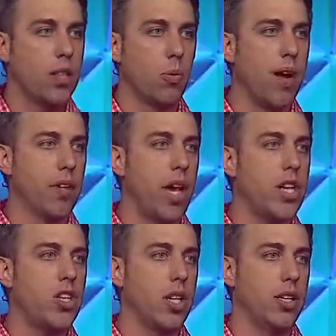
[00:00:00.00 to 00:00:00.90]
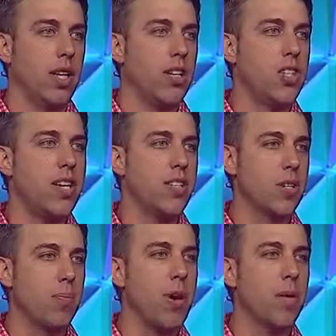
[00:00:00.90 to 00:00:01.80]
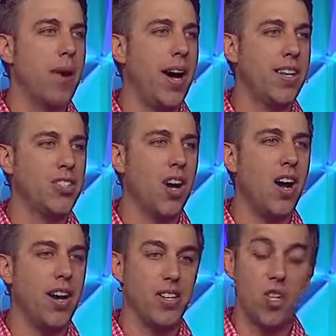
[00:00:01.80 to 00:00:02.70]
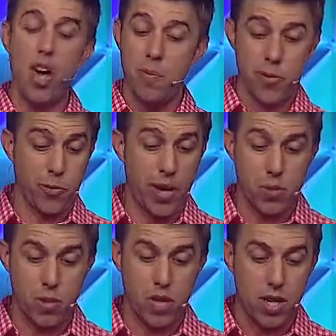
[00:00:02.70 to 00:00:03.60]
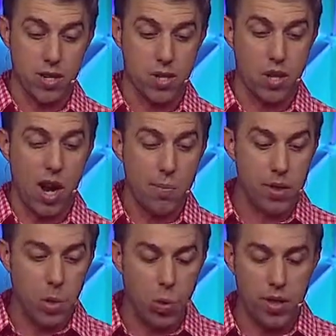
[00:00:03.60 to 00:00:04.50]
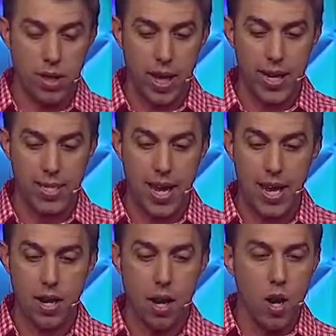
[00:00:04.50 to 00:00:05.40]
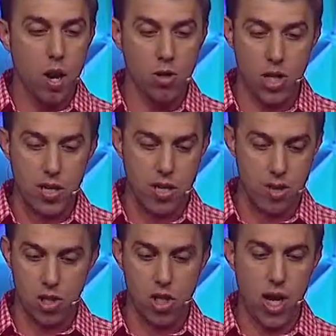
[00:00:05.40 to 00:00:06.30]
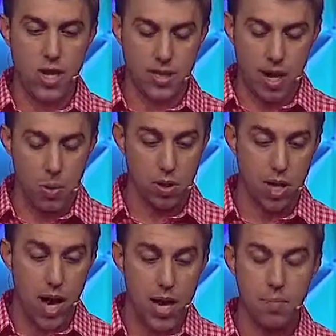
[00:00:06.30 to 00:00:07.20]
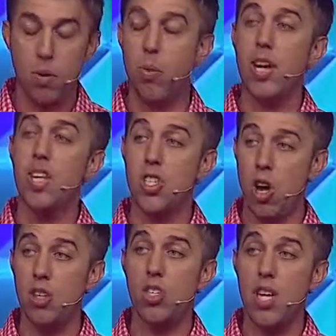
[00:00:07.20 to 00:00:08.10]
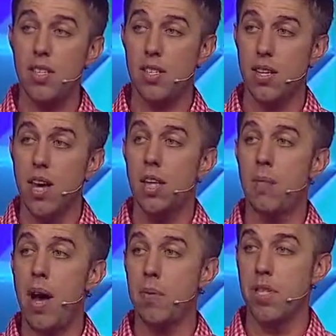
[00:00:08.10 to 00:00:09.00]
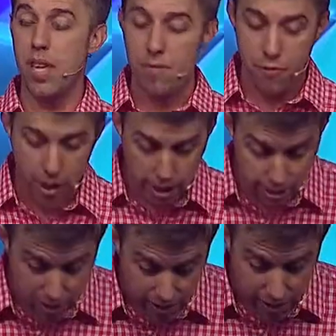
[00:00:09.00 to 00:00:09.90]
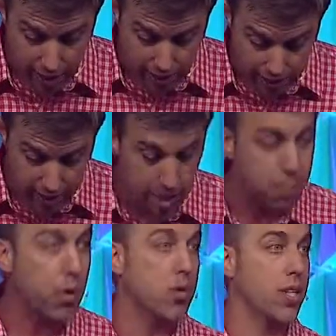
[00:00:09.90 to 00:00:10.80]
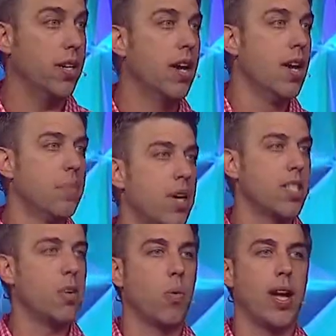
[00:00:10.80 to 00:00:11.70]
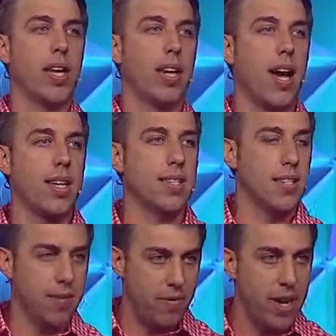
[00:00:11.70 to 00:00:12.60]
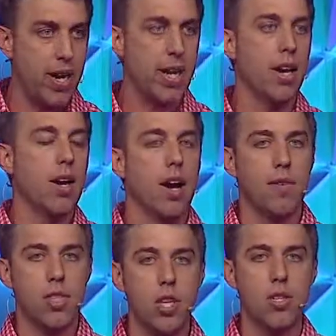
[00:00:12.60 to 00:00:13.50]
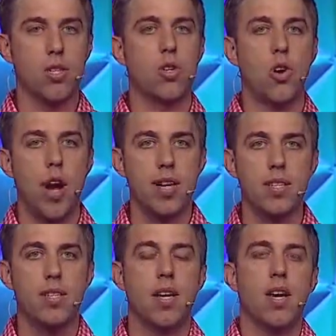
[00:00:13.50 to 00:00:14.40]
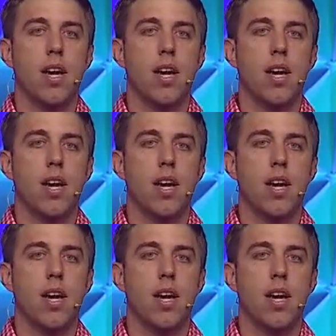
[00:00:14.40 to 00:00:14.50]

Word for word: in the revelation, Jesus appeared behind John, and John was friends with Jesus. John was the one that laid his head on Jesus' chest. They were tight, but when he saw Jesus, the Bible said he fell at his feet like a dead person because he recognized the divinity of Jesus Christ.